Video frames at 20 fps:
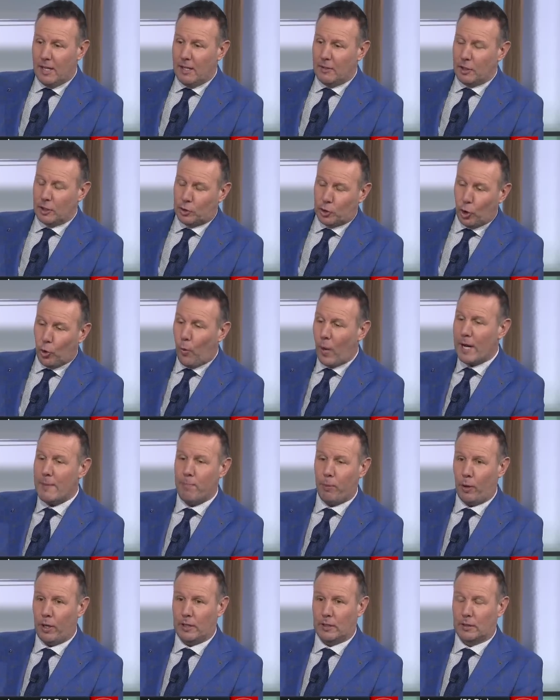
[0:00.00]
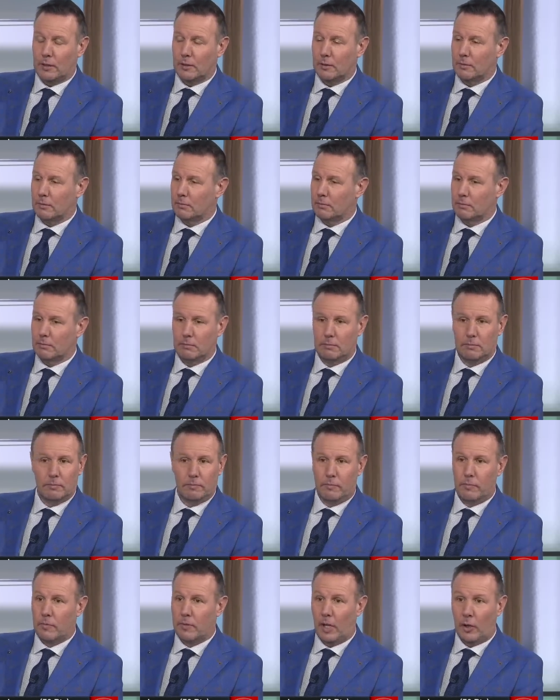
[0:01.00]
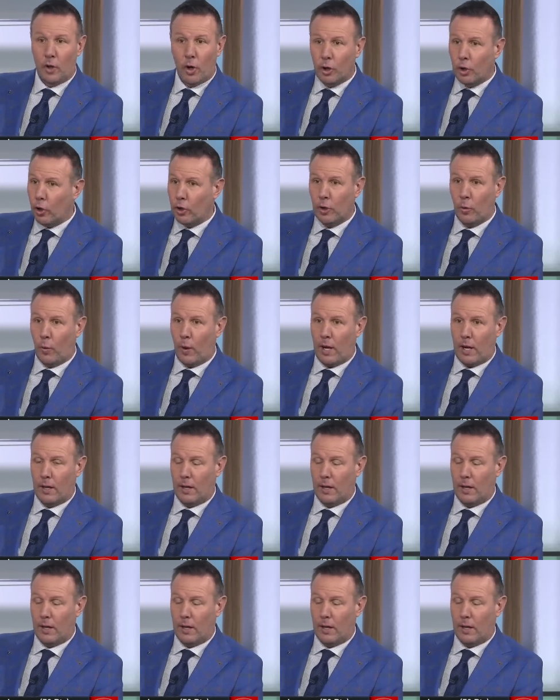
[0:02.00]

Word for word: The two wide boys, they're not going away.